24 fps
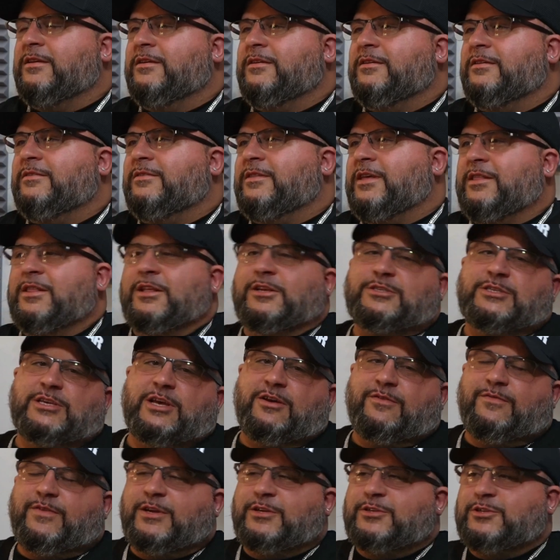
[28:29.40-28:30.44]
then the
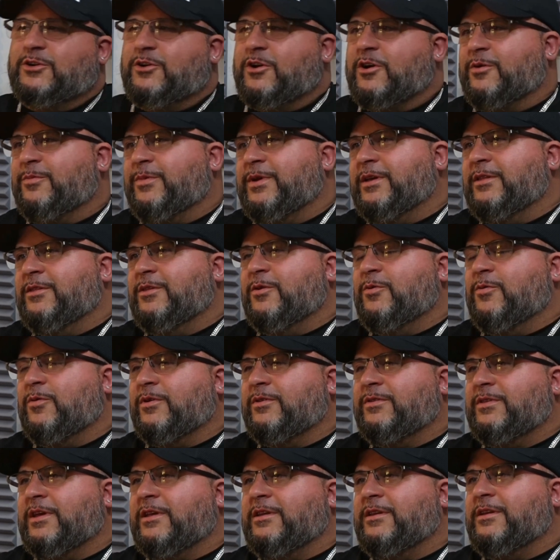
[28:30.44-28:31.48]
Salvation Army in the
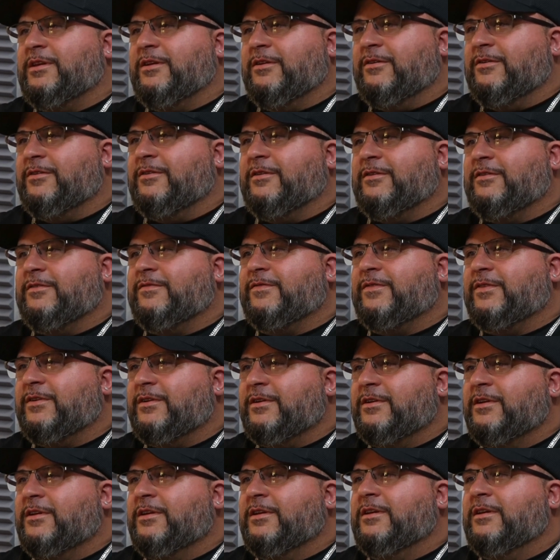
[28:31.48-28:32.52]
North End here in Hartford.
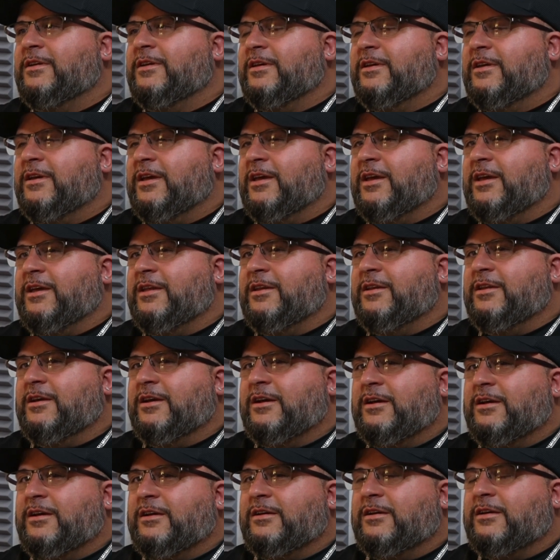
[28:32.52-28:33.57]
And
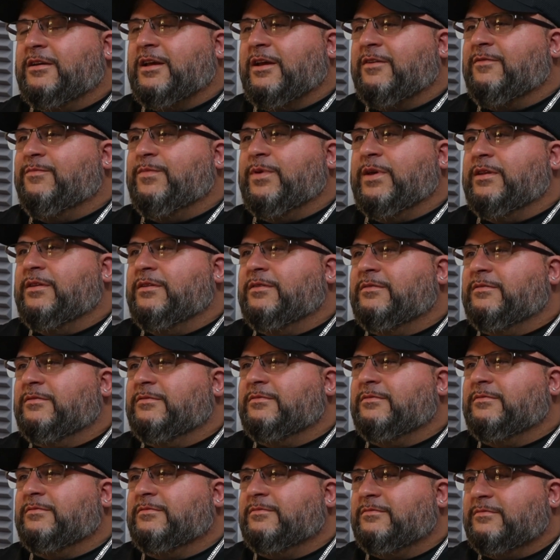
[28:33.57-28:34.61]
I've been,
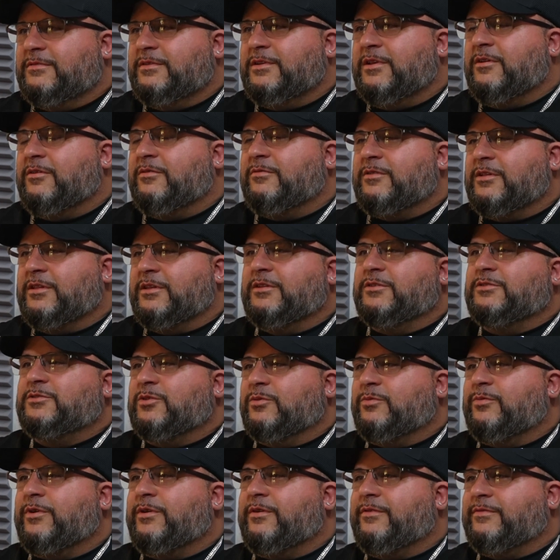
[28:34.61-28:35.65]
clean
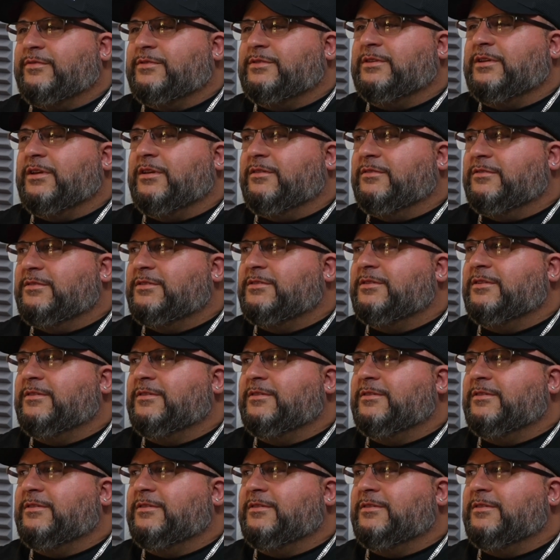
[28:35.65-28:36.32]
sober ever since.